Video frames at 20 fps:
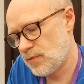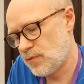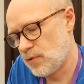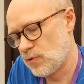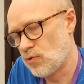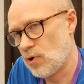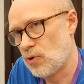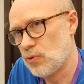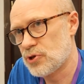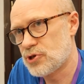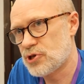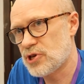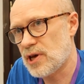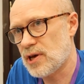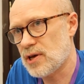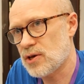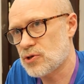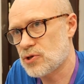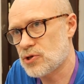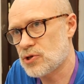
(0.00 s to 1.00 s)
If you roll a
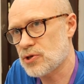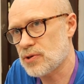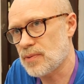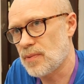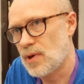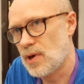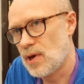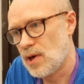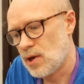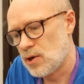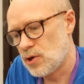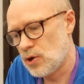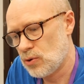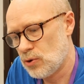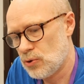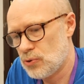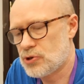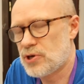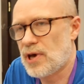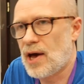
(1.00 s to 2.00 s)
6,
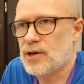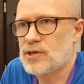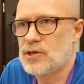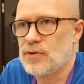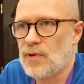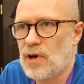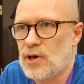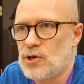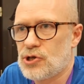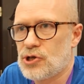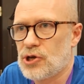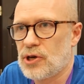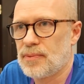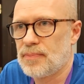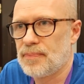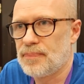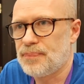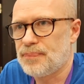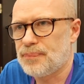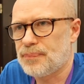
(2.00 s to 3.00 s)
you lose the activation,
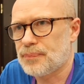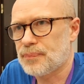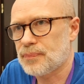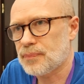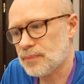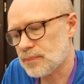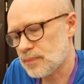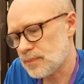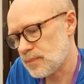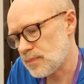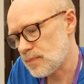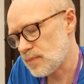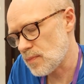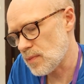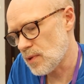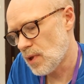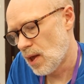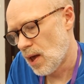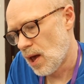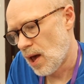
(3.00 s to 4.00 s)

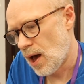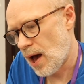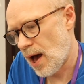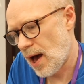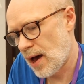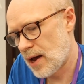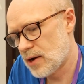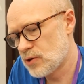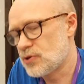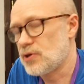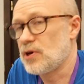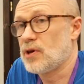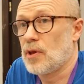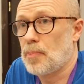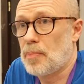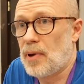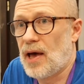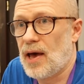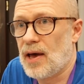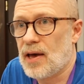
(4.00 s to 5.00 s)
and the
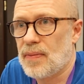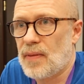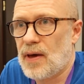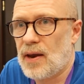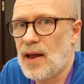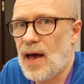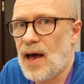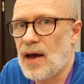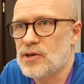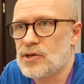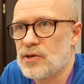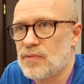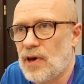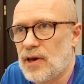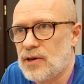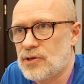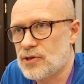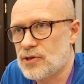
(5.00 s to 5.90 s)
other player can then activate.